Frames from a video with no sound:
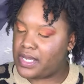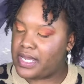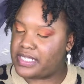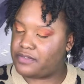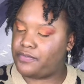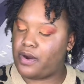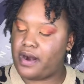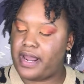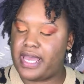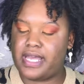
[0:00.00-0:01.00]
As
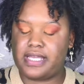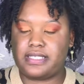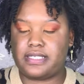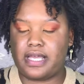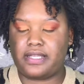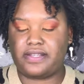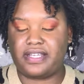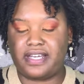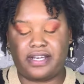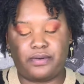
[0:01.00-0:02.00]
far as
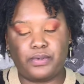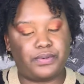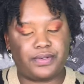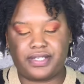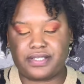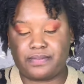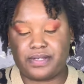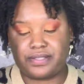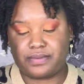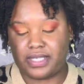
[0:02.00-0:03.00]
the, this one
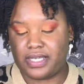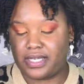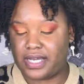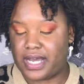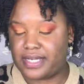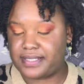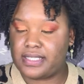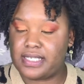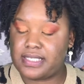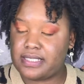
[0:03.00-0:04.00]
is really good, guys.
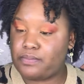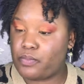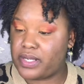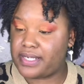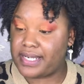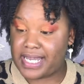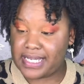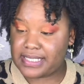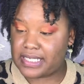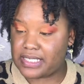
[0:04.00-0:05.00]
This one
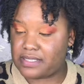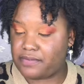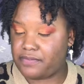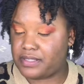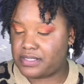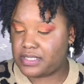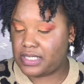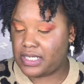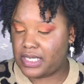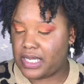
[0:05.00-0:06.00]
next is the
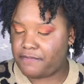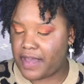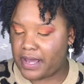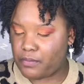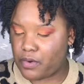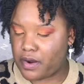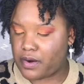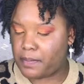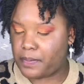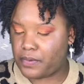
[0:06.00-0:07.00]
Fenty Fat
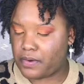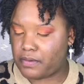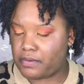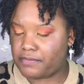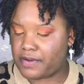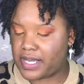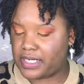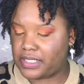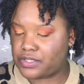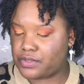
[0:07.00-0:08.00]
Water Pore
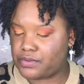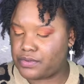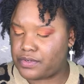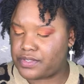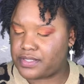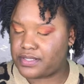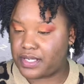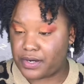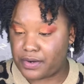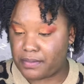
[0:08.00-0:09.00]
Refining Toner
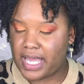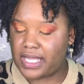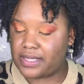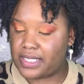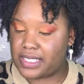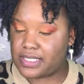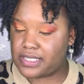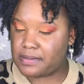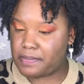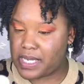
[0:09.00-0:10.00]
Serum. And
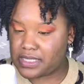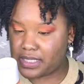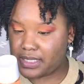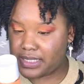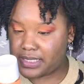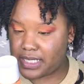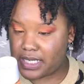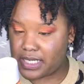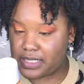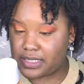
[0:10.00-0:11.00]
this basically
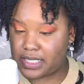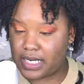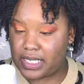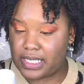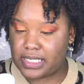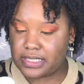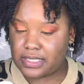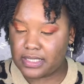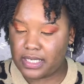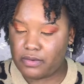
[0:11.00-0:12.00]
says that it
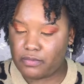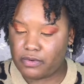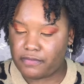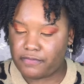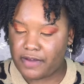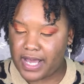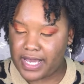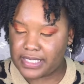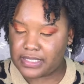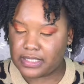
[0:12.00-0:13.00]
instantly
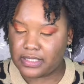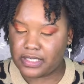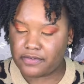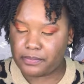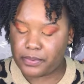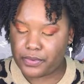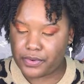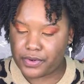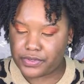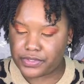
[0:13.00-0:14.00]
refines the look of
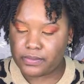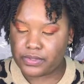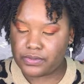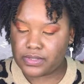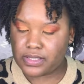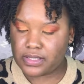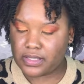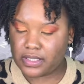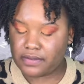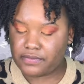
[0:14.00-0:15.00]
pores, reduces the
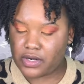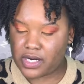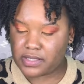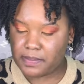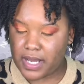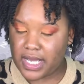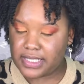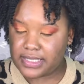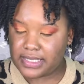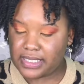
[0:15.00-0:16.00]
look of dark
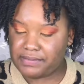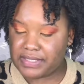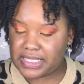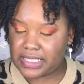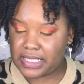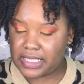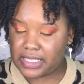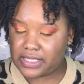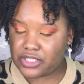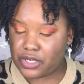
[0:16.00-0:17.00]
spots, even
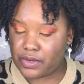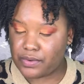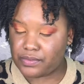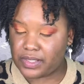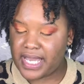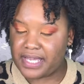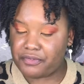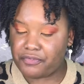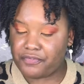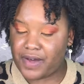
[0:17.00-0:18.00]
skin tone, and
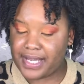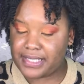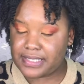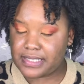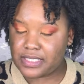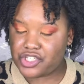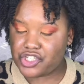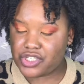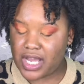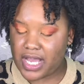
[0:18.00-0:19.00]
fights
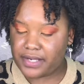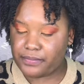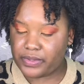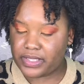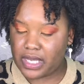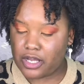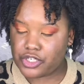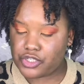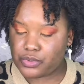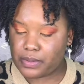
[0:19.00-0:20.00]
shine without
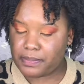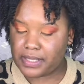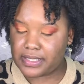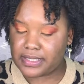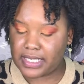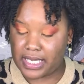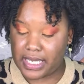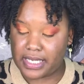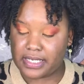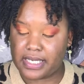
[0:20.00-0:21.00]
stripping
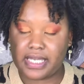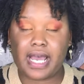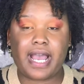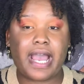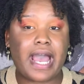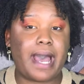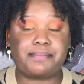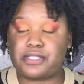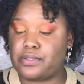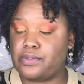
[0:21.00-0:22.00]
skin. And I
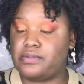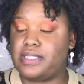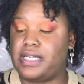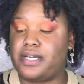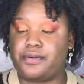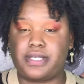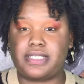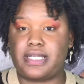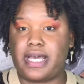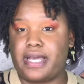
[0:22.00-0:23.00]
absolutely agree
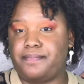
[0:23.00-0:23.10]
to that.